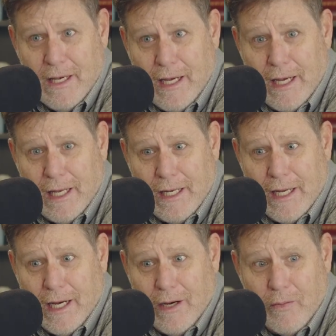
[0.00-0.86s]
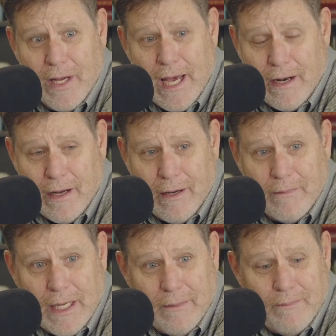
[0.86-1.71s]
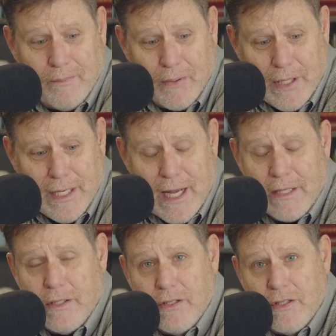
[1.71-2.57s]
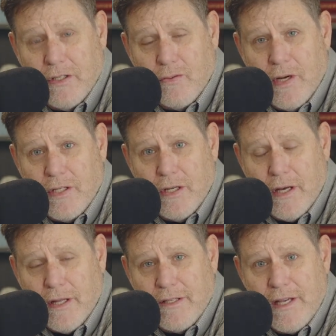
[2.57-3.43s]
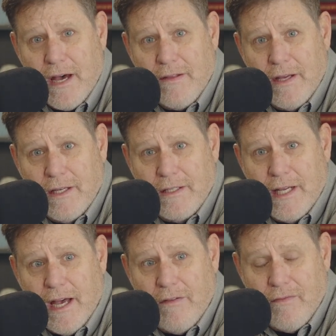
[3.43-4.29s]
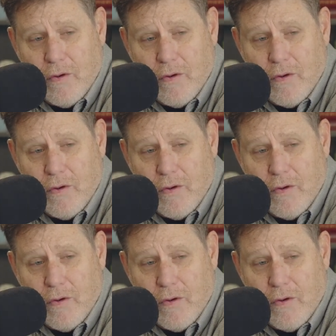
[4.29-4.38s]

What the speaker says: And we had a pretty nasty situation on the south end of town.